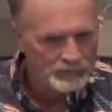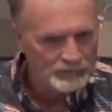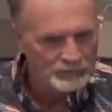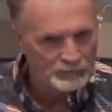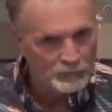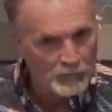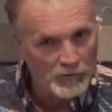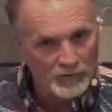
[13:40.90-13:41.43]

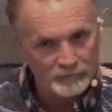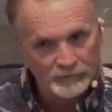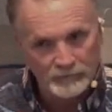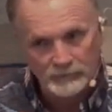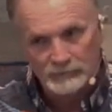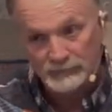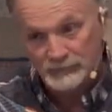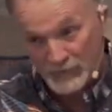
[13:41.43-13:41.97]
his wife
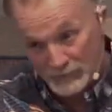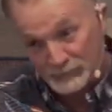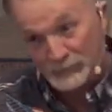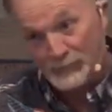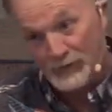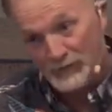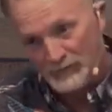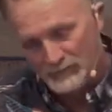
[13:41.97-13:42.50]

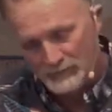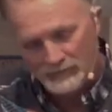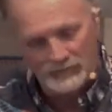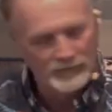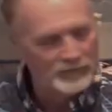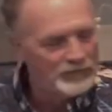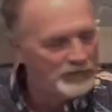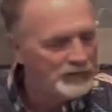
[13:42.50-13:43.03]
Jezebel
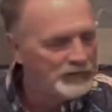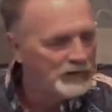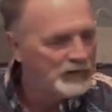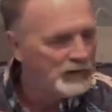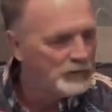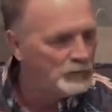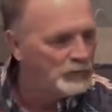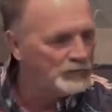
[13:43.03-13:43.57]

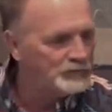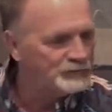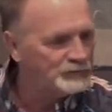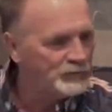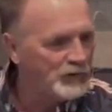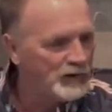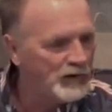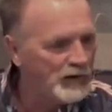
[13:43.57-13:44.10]
was
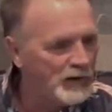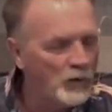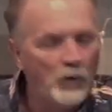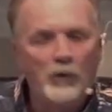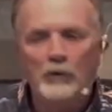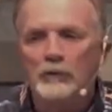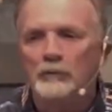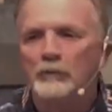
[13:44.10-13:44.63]

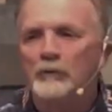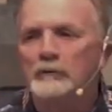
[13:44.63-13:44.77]
horrible.